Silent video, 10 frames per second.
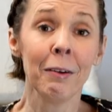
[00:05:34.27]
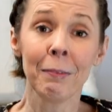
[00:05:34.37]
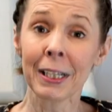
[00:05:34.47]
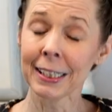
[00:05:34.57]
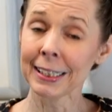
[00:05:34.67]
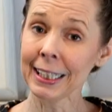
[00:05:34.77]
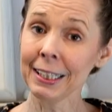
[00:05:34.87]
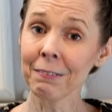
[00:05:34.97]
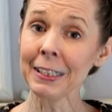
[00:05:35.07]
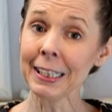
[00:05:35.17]
Because
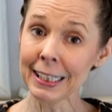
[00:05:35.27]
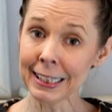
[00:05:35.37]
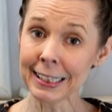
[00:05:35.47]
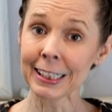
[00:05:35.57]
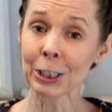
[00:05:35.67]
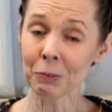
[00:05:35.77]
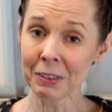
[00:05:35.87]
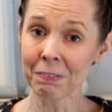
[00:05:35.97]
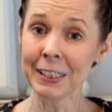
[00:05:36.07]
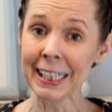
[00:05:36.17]
even this
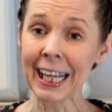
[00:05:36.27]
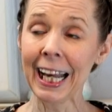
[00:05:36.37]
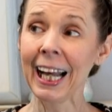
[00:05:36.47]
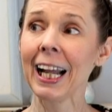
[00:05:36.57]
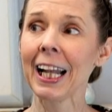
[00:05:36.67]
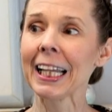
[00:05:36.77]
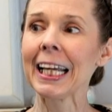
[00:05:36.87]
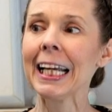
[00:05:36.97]
thrifty gal